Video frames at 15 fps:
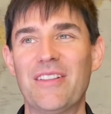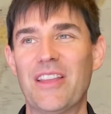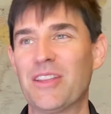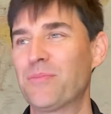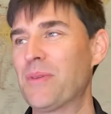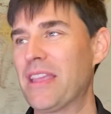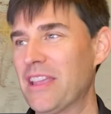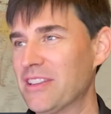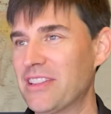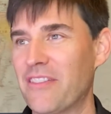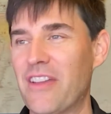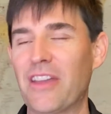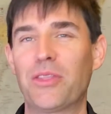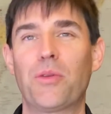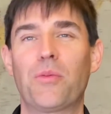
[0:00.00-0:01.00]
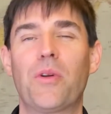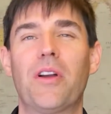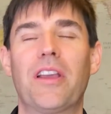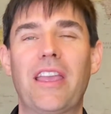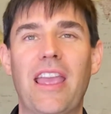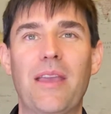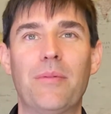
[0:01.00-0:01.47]
It's because they've got the
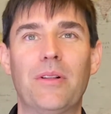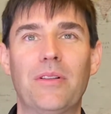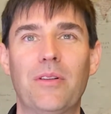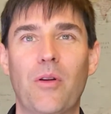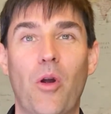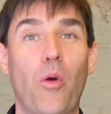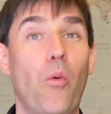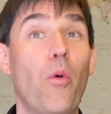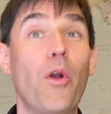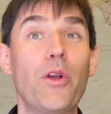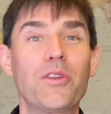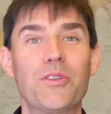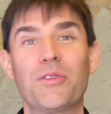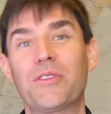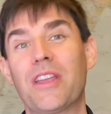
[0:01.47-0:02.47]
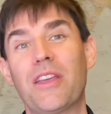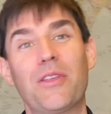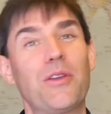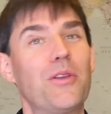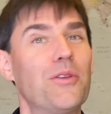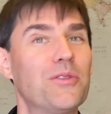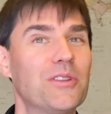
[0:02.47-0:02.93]
wrong cable. Or worse, they say they're
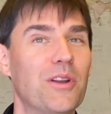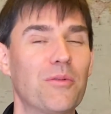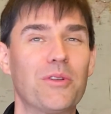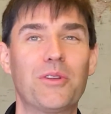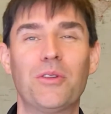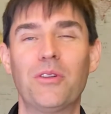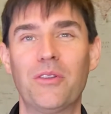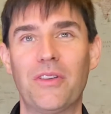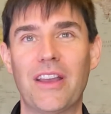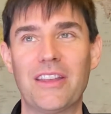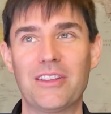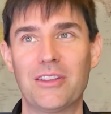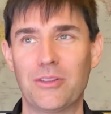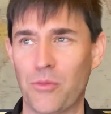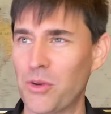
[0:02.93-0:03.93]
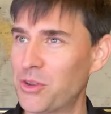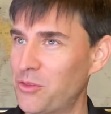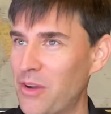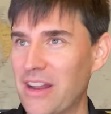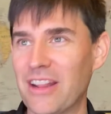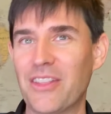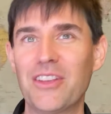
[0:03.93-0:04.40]
using it with two devices. It works
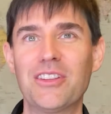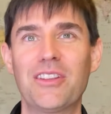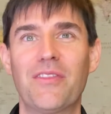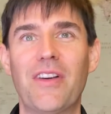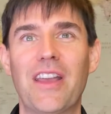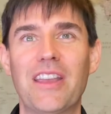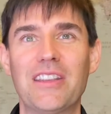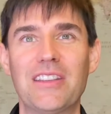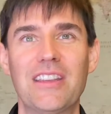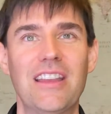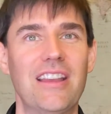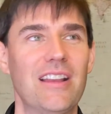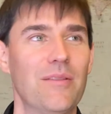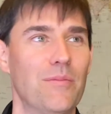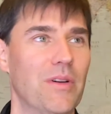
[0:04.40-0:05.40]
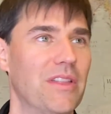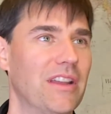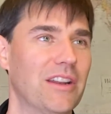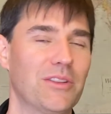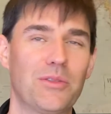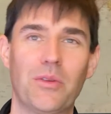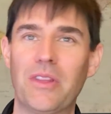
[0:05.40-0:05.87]
great on this device, but then
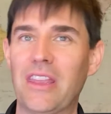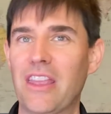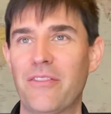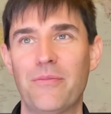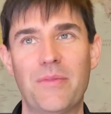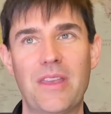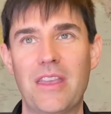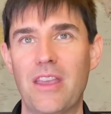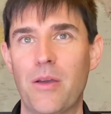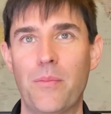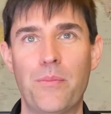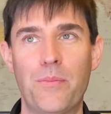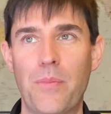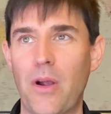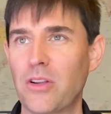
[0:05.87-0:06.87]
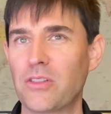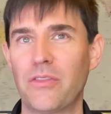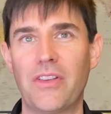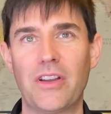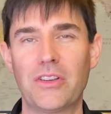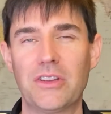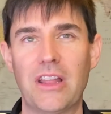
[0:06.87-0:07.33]
it's only giving me a partial
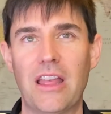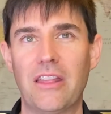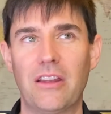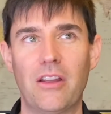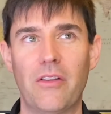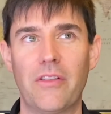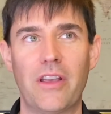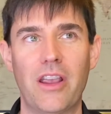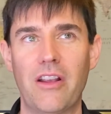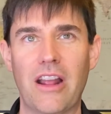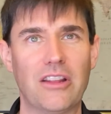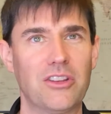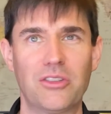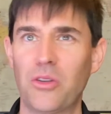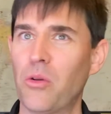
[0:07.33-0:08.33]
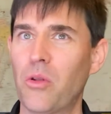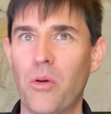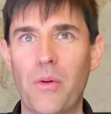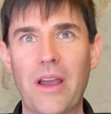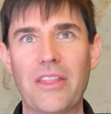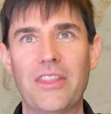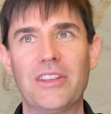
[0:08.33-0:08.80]
functionality over here. I just don't know
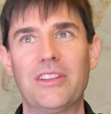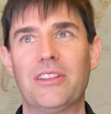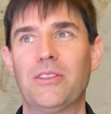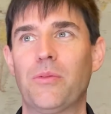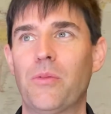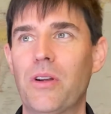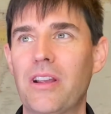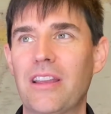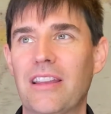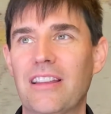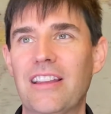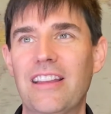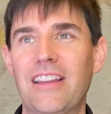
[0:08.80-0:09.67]
why this isn't working.